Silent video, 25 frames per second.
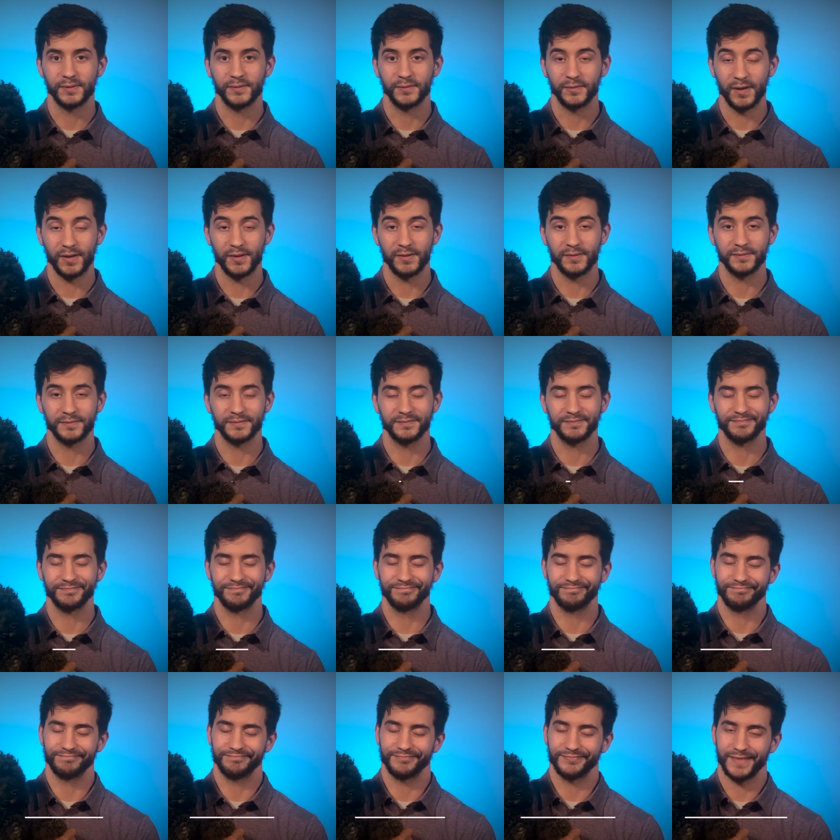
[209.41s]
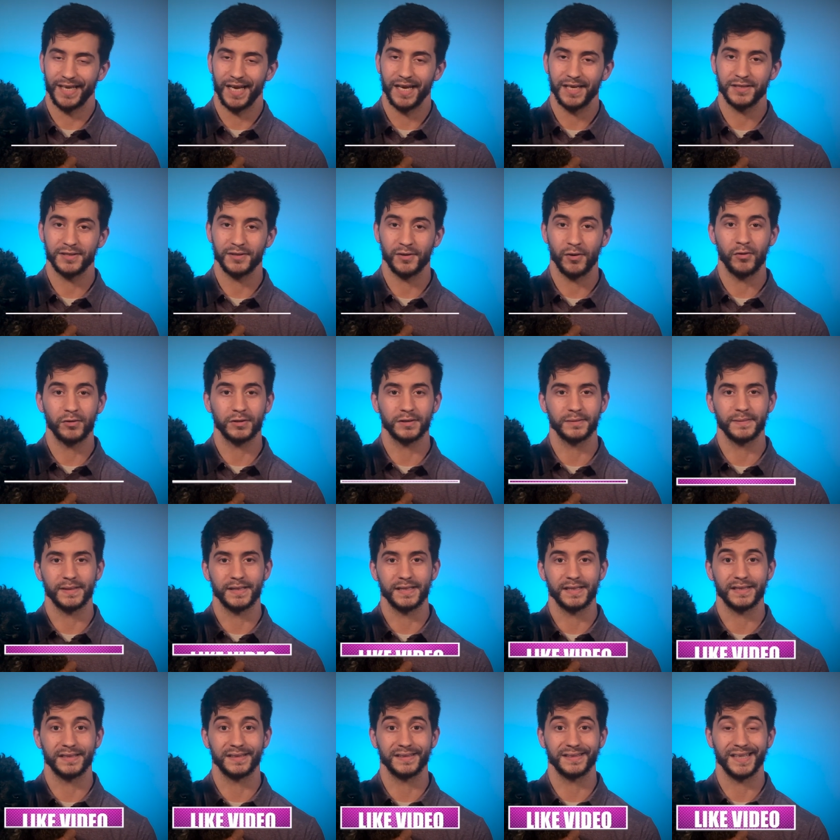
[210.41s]
Well, the answer
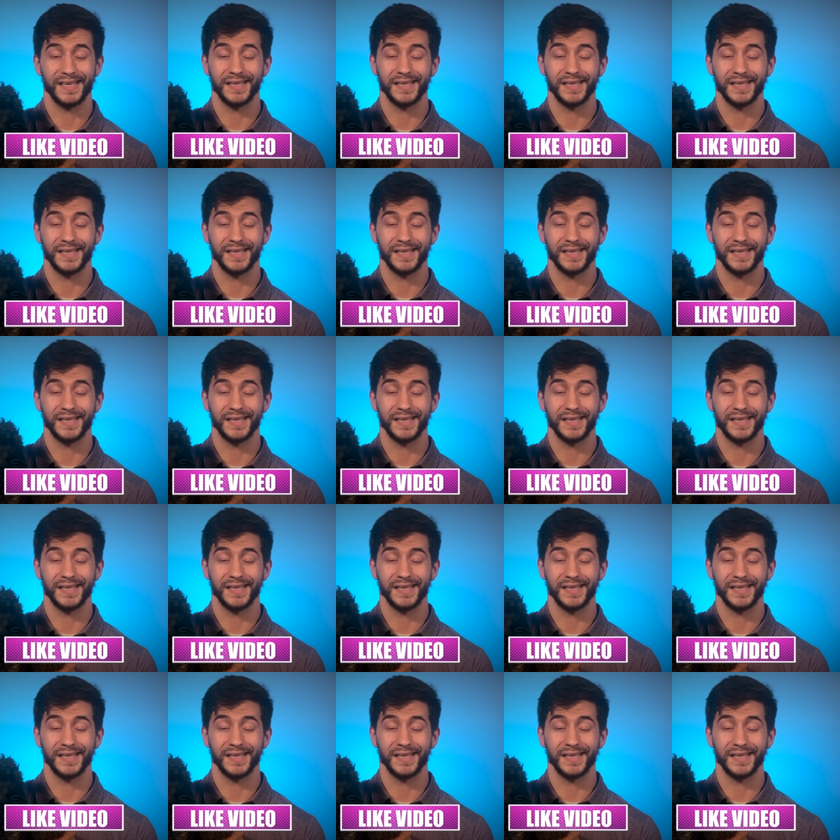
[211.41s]
ultimately is